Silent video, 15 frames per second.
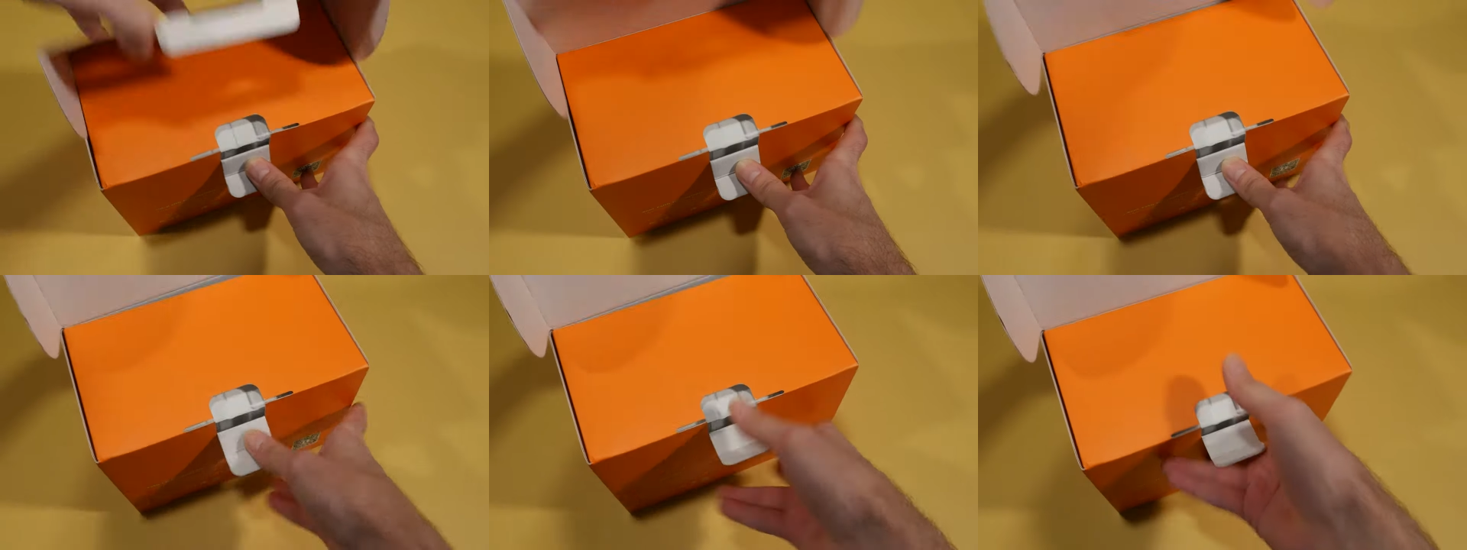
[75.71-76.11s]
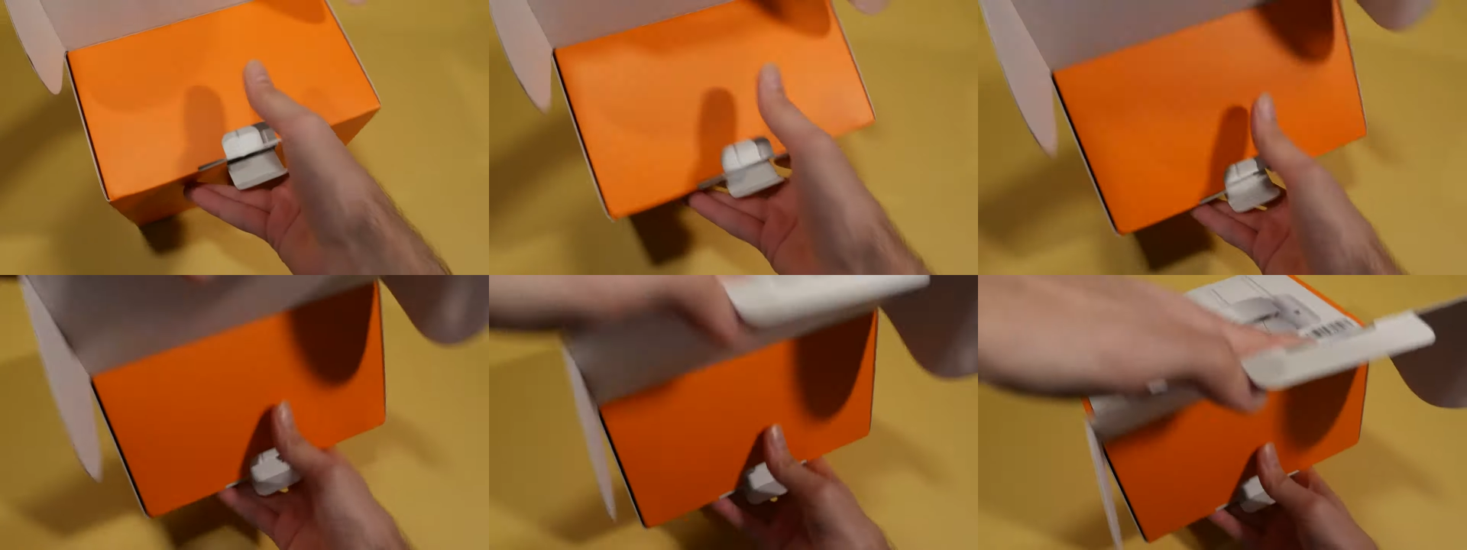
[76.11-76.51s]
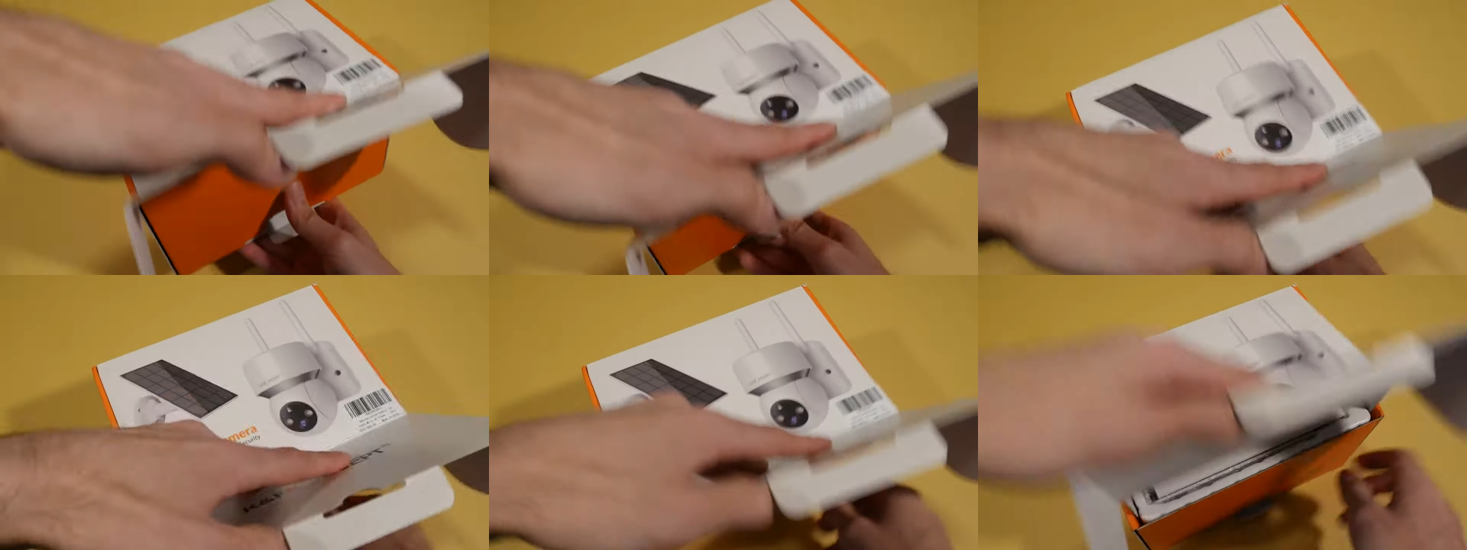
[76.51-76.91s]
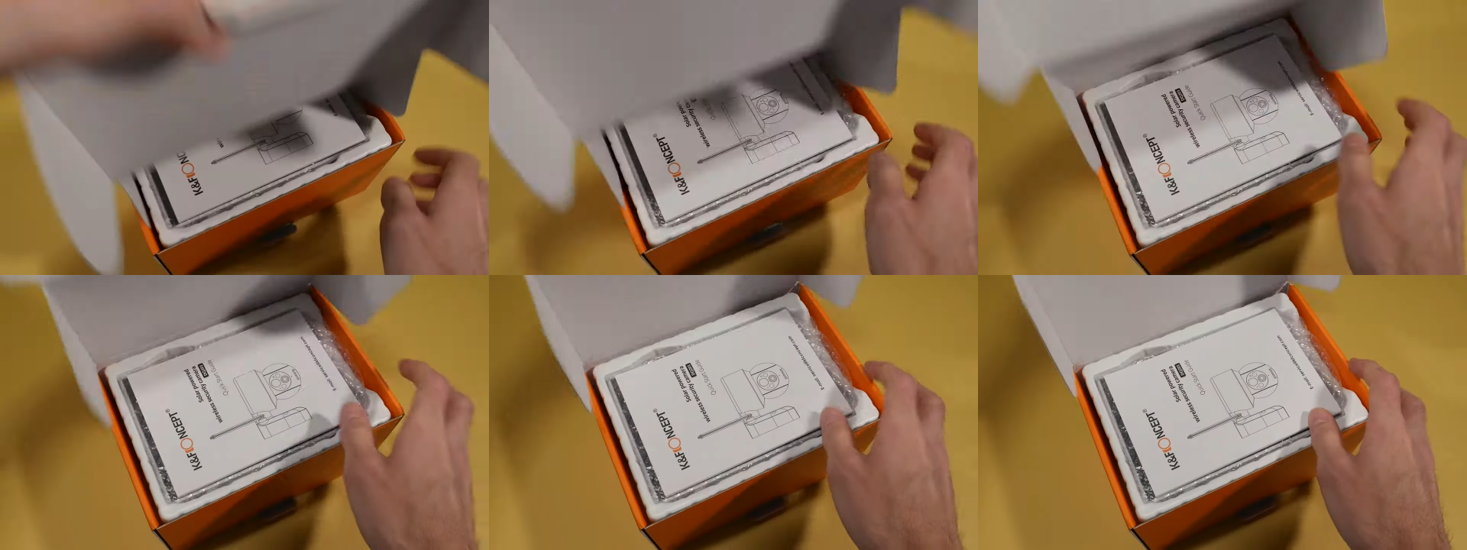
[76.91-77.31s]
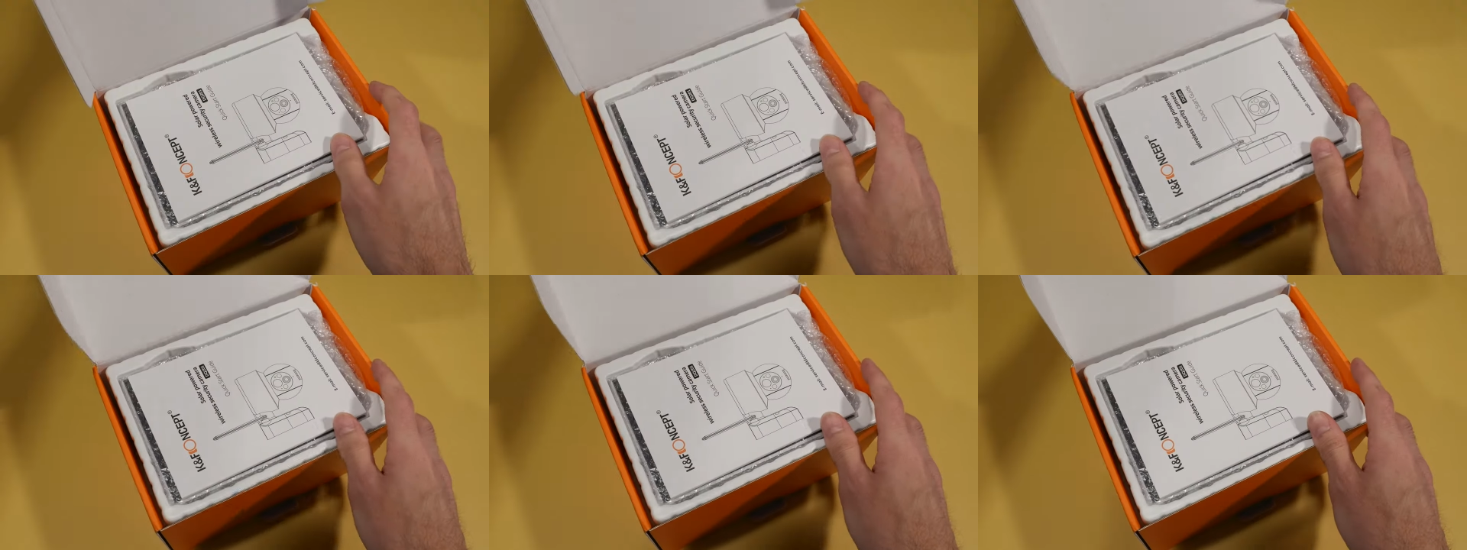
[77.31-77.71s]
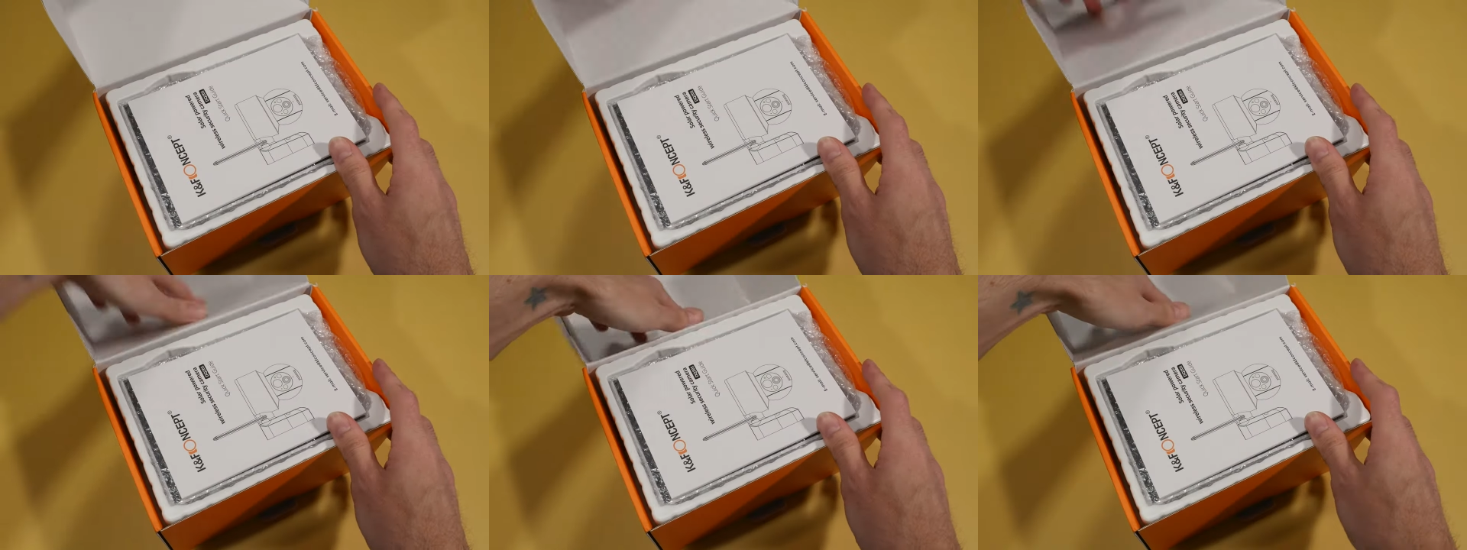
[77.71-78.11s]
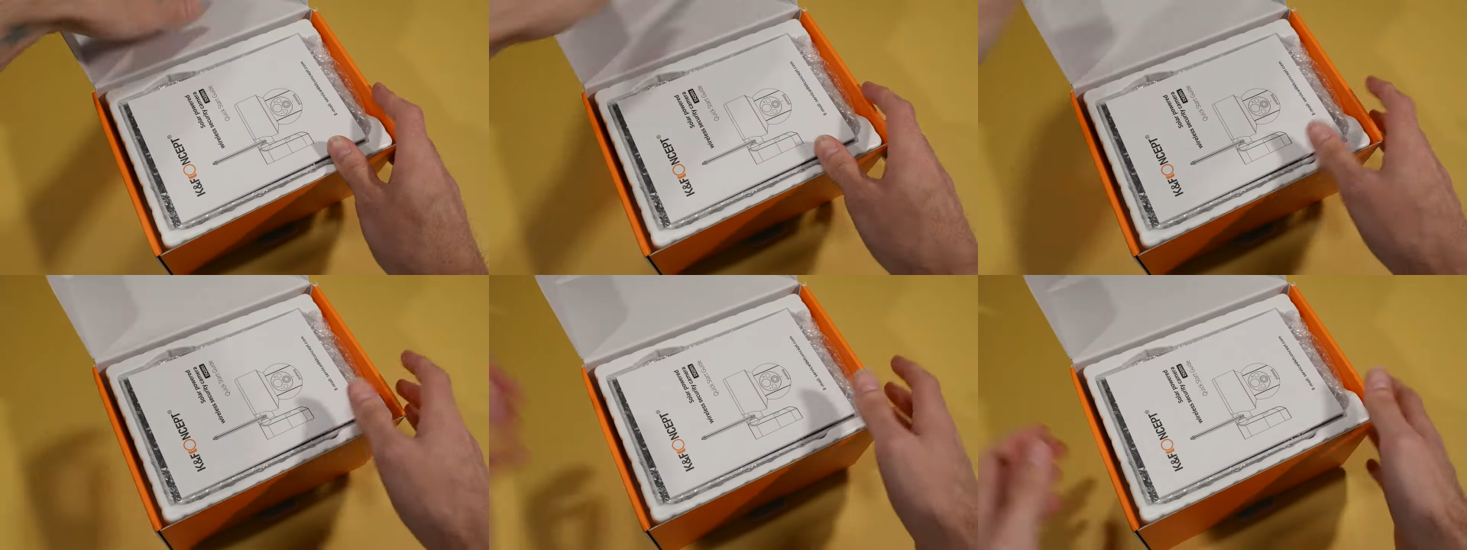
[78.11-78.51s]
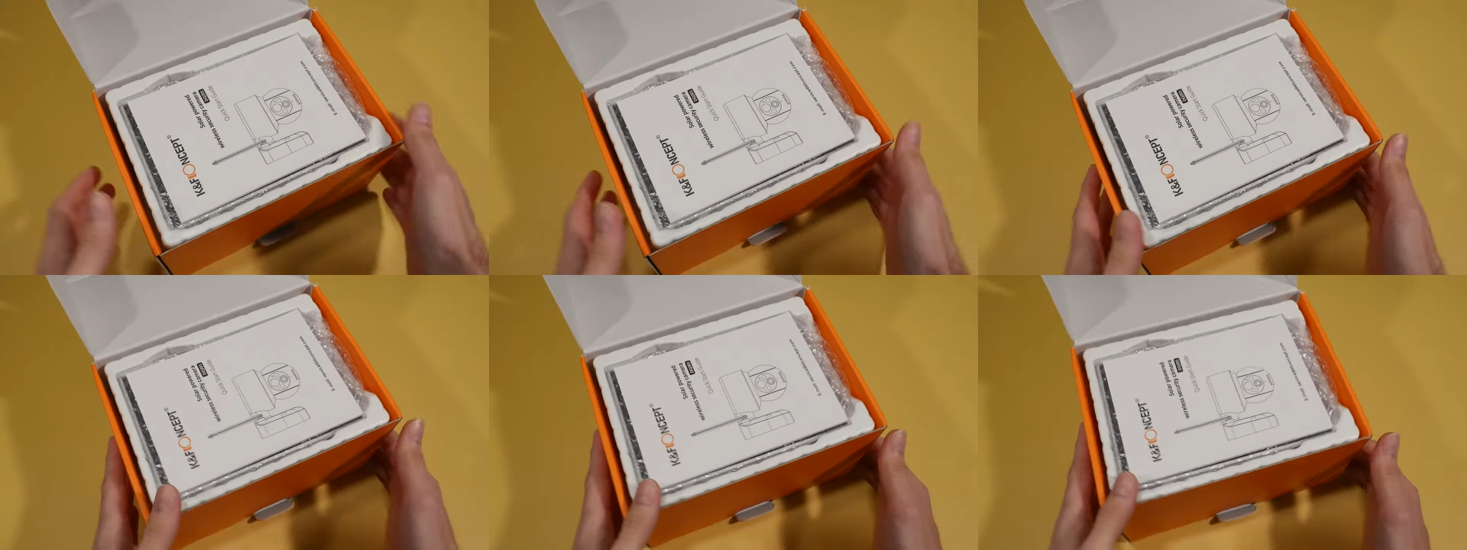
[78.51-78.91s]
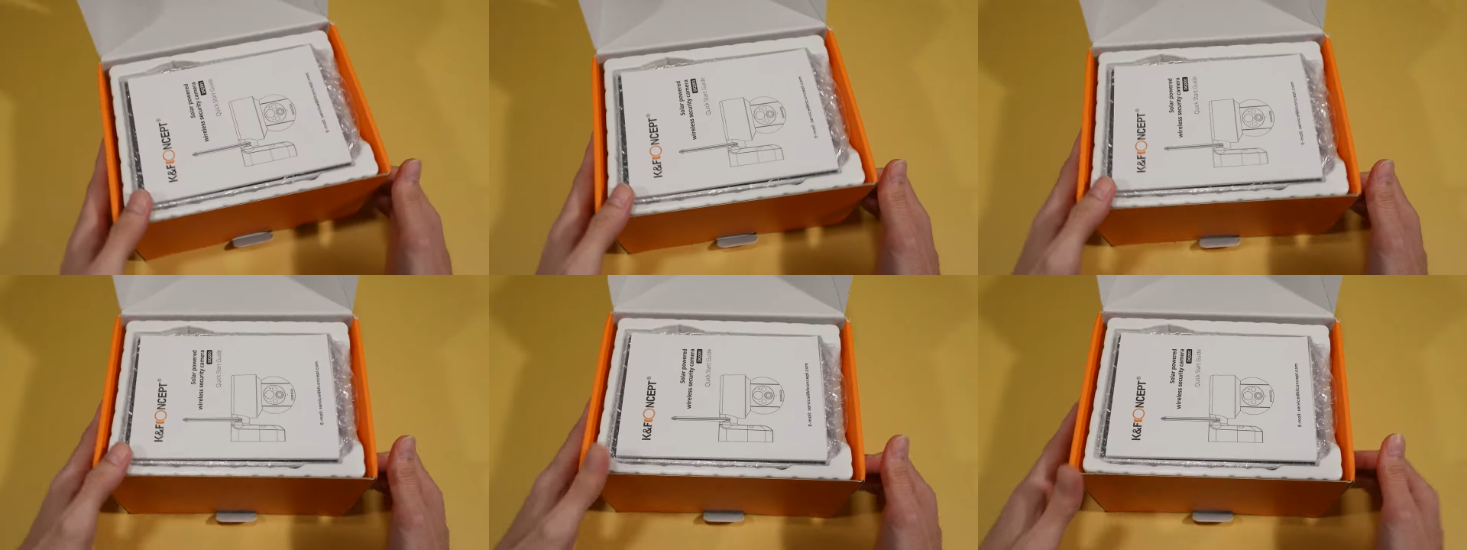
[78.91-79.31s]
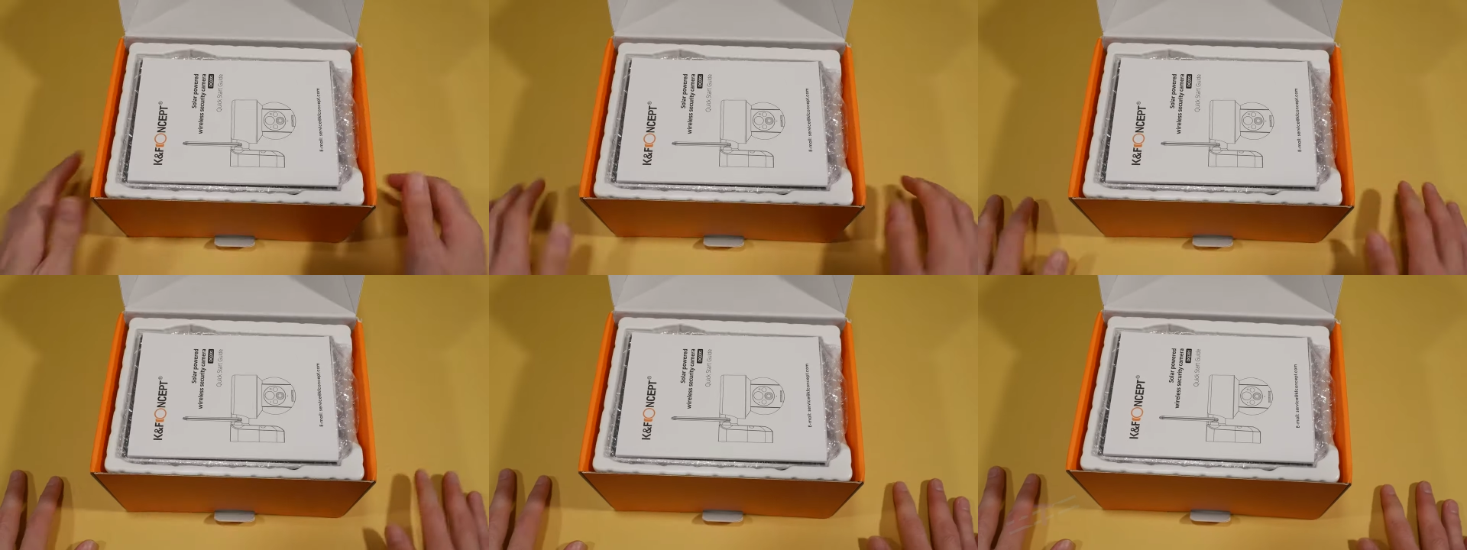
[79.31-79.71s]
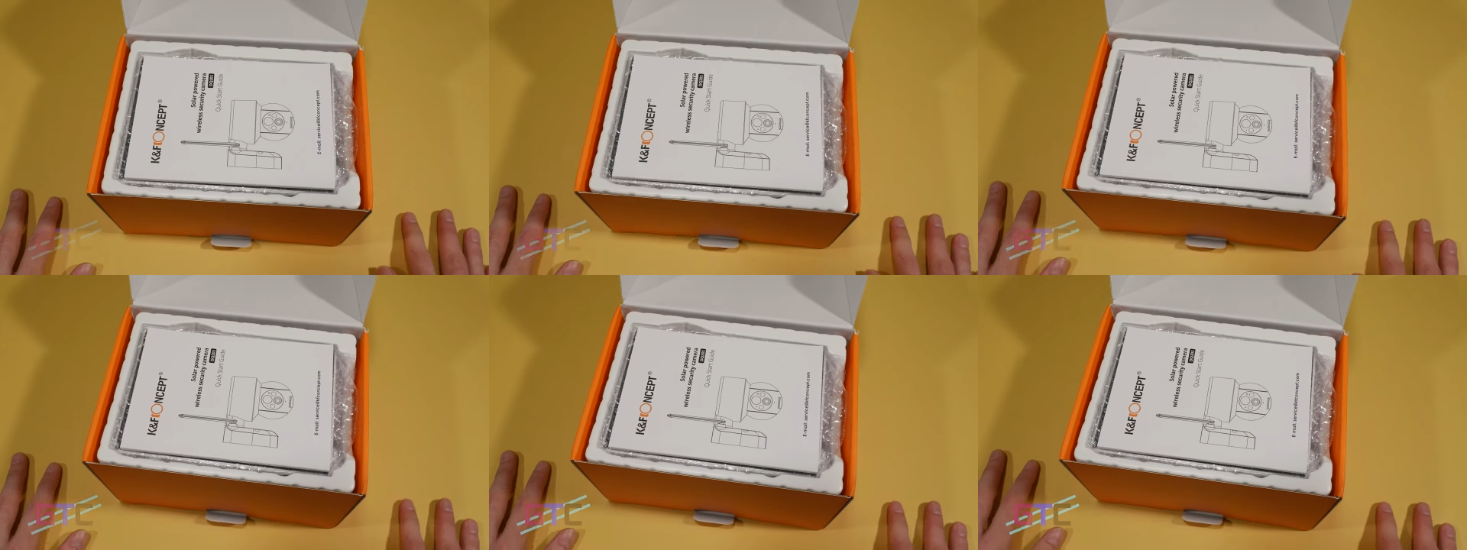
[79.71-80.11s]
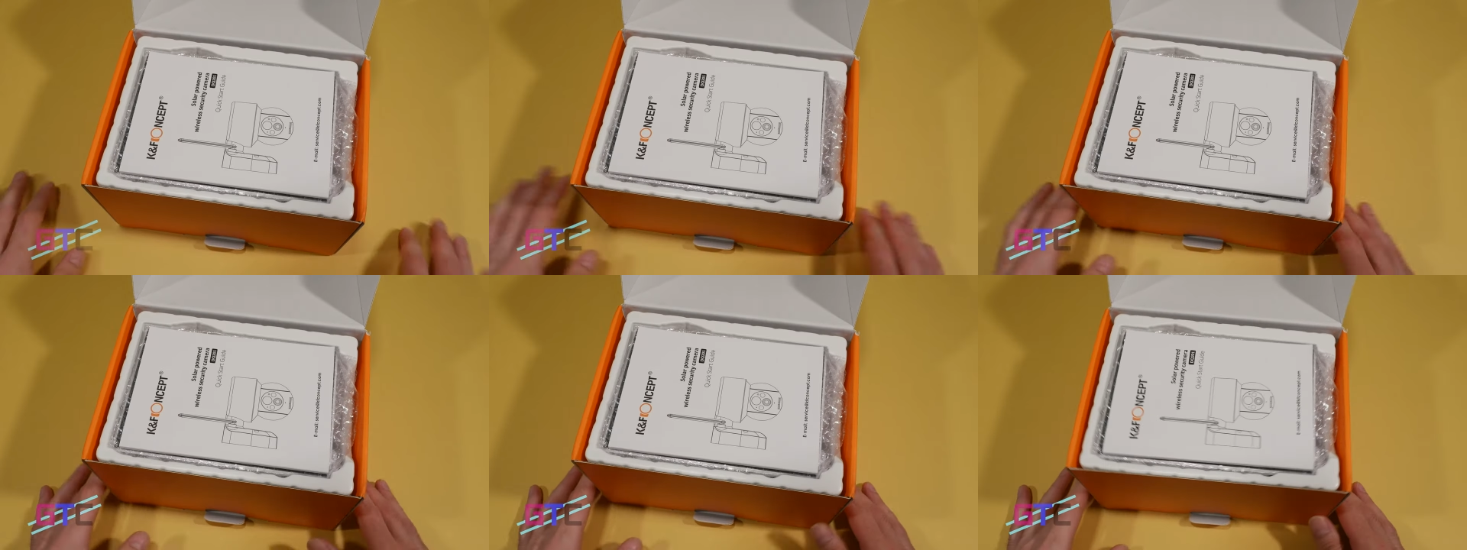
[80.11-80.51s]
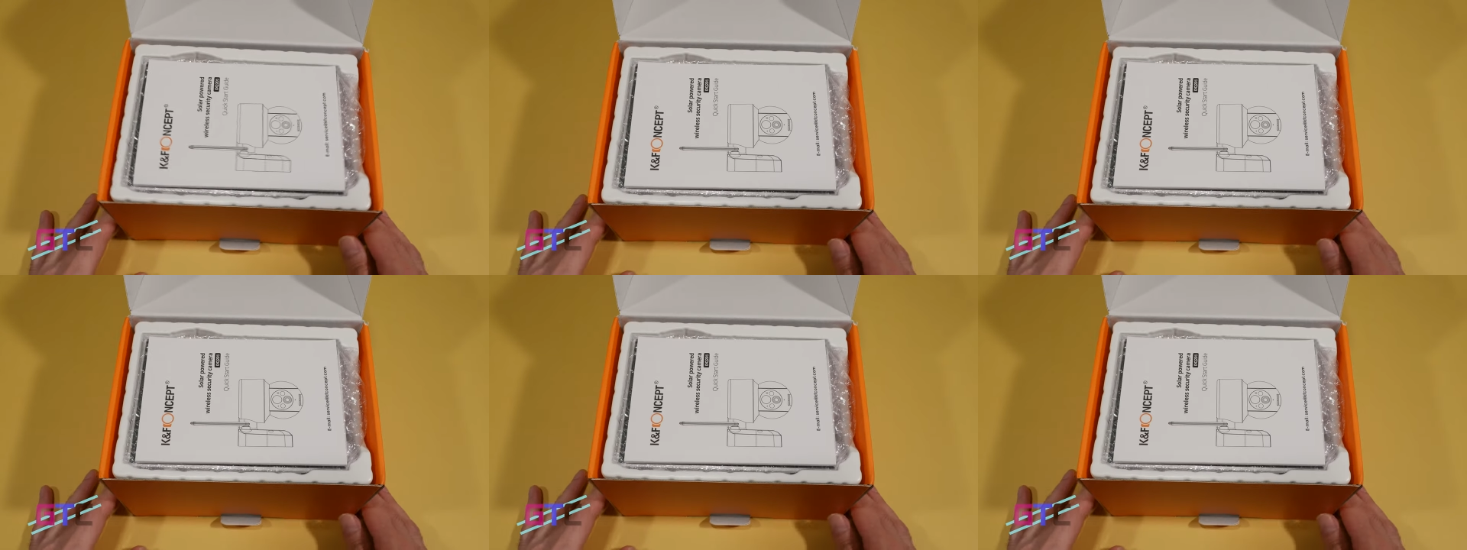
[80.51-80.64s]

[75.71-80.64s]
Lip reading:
[unreadable: no face in view]